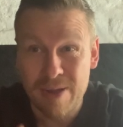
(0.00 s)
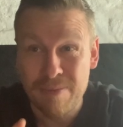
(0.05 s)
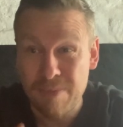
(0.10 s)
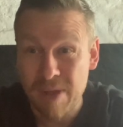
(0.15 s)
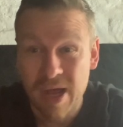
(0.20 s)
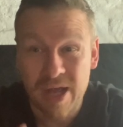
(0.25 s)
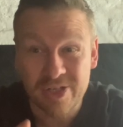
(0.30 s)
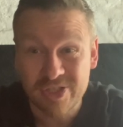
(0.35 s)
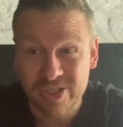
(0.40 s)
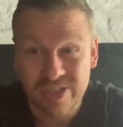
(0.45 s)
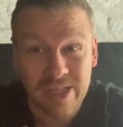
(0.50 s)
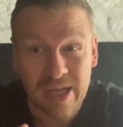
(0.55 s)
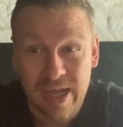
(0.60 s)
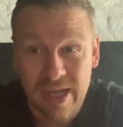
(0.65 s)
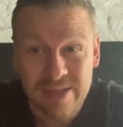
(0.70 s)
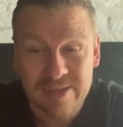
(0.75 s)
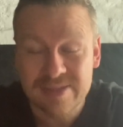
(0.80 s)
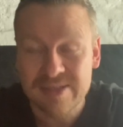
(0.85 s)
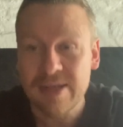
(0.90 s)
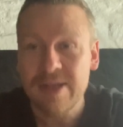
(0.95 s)
martial
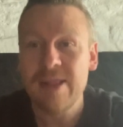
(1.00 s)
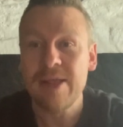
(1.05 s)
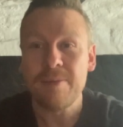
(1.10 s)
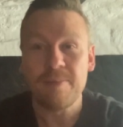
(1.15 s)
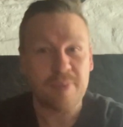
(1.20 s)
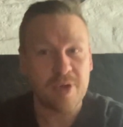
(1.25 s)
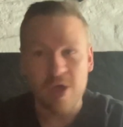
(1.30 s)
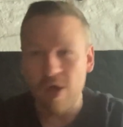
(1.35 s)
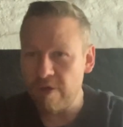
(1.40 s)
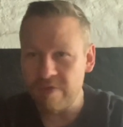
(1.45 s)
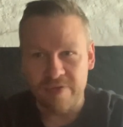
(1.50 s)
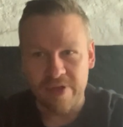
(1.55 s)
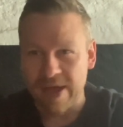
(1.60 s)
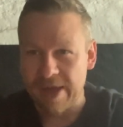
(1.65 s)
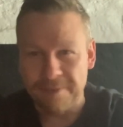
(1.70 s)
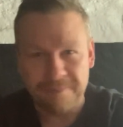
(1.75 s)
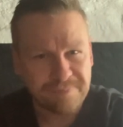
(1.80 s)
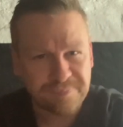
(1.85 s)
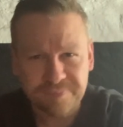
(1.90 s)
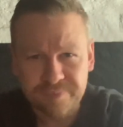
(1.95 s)
arts. Beyond
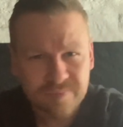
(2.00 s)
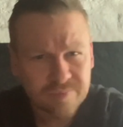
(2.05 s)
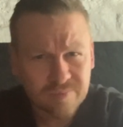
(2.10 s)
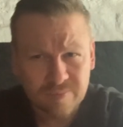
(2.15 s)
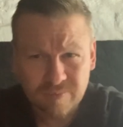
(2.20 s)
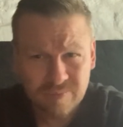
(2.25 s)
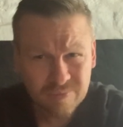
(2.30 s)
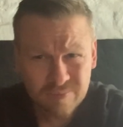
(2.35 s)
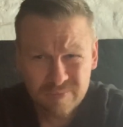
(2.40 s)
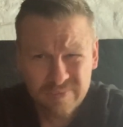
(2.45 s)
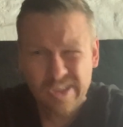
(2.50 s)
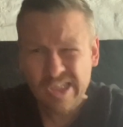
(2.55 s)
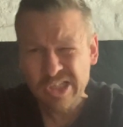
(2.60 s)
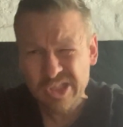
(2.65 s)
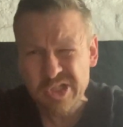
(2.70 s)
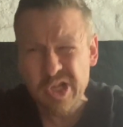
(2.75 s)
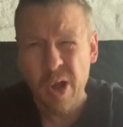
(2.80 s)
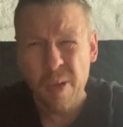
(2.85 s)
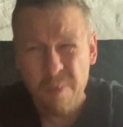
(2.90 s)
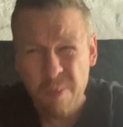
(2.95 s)
that,
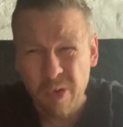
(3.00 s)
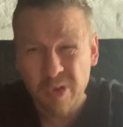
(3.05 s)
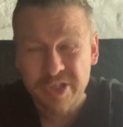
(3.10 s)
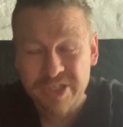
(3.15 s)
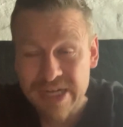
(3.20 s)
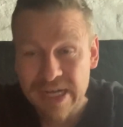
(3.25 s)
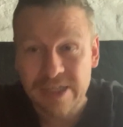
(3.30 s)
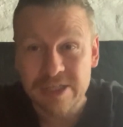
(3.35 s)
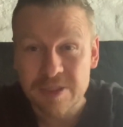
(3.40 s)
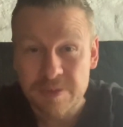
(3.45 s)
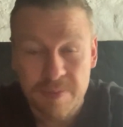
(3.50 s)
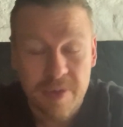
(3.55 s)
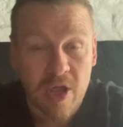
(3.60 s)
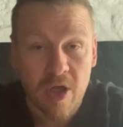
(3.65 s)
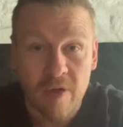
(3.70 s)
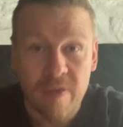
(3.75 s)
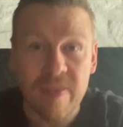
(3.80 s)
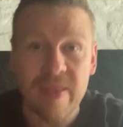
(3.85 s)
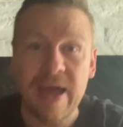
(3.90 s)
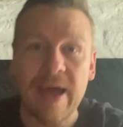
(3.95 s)
there's not much else
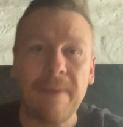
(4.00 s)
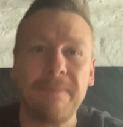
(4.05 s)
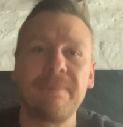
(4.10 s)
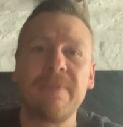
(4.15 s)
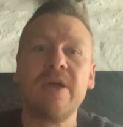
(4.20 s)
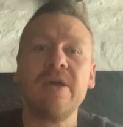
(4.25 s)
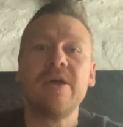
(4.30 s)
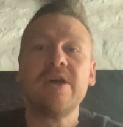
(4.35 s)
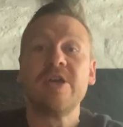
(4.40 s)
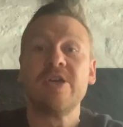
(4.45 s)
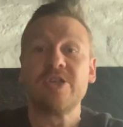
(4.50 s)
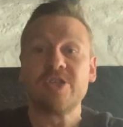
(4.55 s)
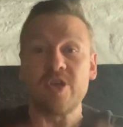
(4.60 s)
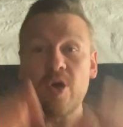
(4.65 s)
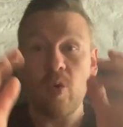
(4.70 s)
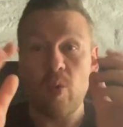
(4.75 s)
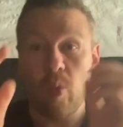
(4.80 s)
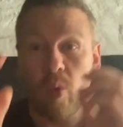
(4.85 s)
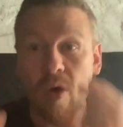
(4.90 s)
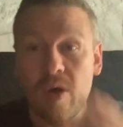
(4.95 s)
beyond that. So
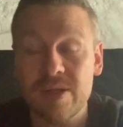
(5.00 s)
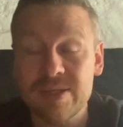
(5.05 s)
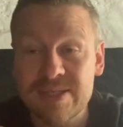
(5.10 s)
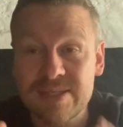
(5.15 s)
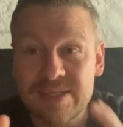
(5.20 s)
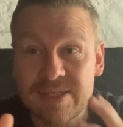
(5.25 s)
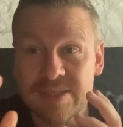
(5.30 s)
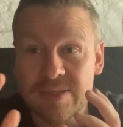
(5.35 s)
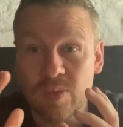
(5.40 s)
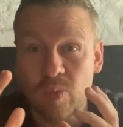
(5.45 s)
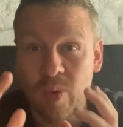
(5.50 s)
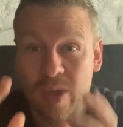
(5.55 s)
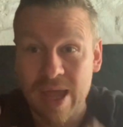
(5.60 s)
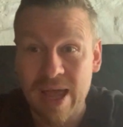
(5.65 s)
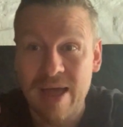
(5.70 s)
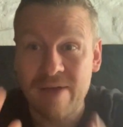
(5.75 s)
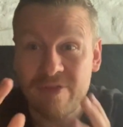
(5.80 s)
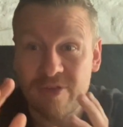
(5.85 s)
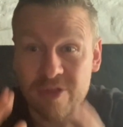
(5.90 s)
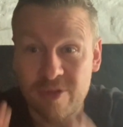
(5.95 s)
what we
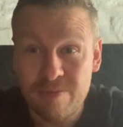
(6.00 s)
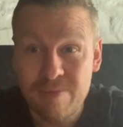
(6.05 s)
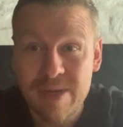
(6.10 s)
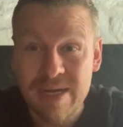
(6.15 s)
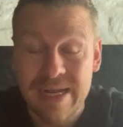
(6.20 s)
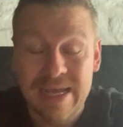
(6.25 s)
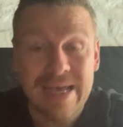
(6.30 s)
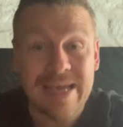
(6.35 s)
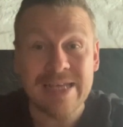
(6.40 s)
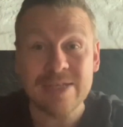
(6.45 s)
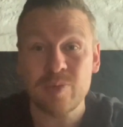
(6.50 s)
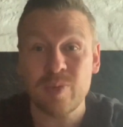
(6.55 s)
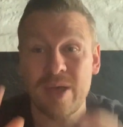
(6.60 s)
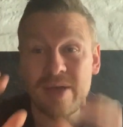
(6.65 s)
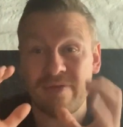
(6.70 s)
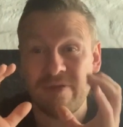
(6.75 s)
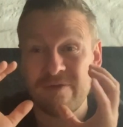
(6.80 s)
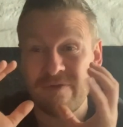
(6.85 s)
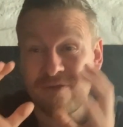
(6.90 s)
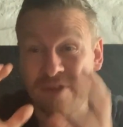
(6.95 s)
have at the minute is we
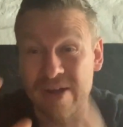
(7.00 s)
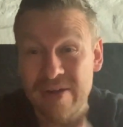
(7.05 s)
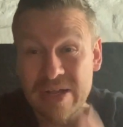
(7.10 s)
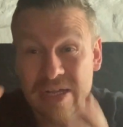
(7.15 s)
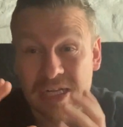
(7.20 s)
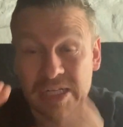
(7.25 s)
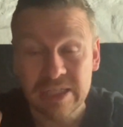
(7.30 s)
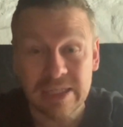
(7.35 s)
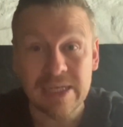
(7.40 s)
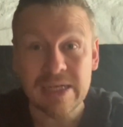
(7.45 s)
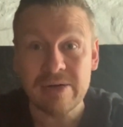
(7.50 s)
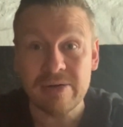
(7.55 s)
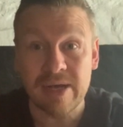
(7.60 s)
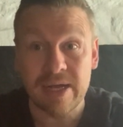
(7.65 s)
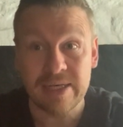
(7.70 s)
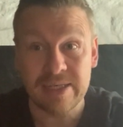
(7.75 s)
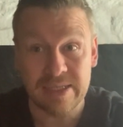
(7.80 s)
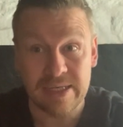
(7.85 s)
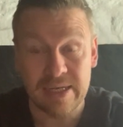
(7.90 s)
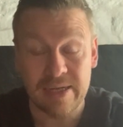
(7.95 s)
have a very clear
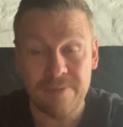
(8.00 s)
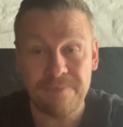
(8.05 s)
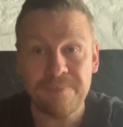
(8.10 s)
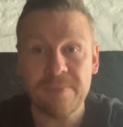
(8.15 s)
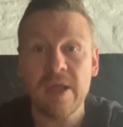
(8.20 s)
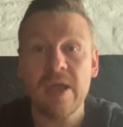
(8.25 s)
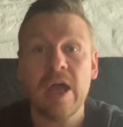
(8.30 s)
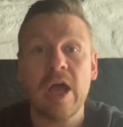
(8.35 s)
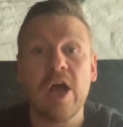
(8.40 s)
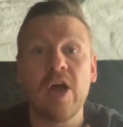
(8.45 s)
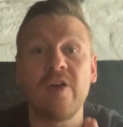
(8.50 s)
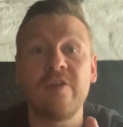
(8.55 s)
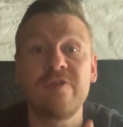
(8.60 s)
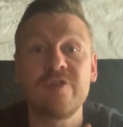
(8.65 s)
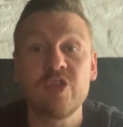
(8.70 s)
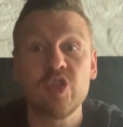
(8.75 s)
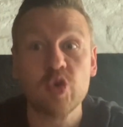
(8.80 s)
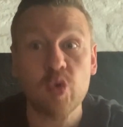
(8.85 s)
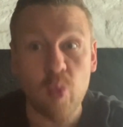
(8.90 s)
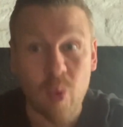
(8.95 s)
idea of
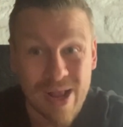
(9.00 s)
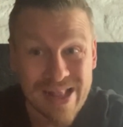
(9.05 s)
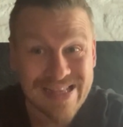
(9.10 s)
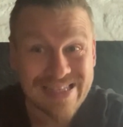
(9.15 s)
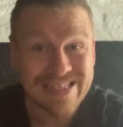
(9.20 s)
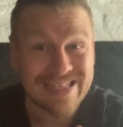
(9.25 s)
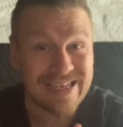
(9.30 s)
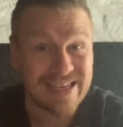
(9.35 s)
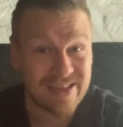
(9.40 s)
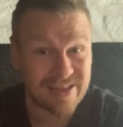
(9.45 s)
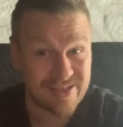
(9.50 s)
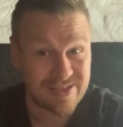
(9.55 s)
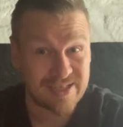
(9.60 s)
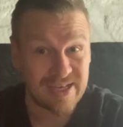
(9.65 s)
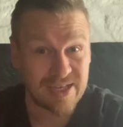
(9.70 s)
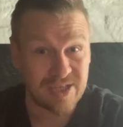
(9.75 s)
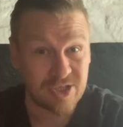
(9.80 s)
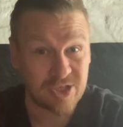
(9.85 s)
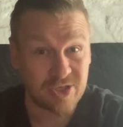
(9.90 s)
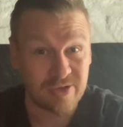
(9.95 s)
20th
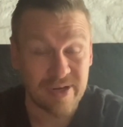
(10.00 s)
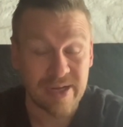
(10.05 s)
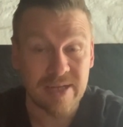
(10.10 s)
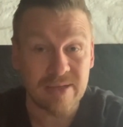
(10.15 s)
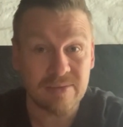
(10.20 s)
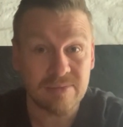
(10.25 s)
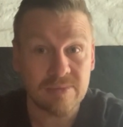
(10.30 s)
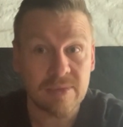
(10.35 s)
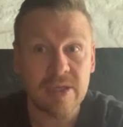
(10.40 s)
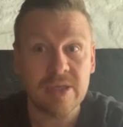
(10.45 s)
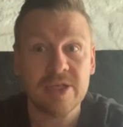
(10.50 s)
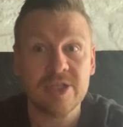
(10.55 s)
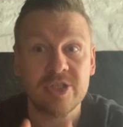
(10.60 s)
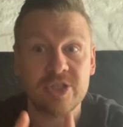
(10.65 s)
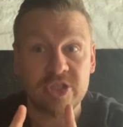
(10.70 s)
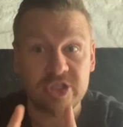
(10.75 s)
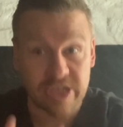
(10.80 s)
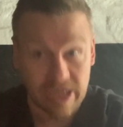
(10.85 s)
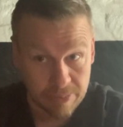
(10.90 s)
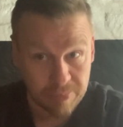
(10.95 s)
century
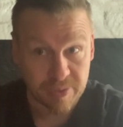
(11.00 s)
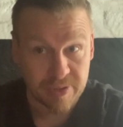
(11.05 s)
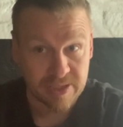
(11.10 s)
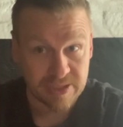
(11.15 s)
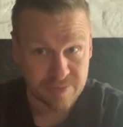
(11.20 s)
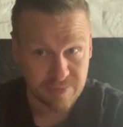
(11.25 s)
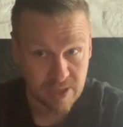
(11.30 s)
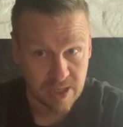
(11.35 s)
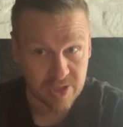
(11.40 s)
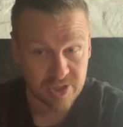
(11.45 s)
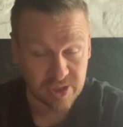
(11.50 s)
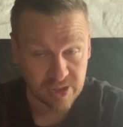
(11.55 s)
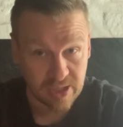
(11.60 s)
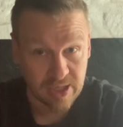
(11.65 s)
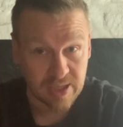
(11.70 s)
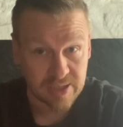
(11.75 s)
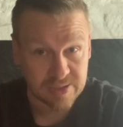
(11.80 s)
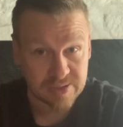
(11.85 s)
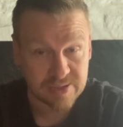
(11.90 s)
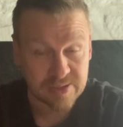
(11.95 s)
Japanese martial
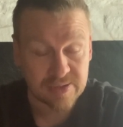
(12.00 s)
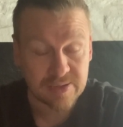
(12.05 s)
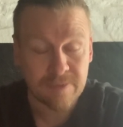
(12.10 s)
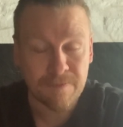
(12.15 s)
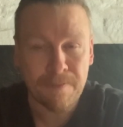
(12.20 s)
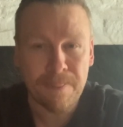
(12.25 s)
arts.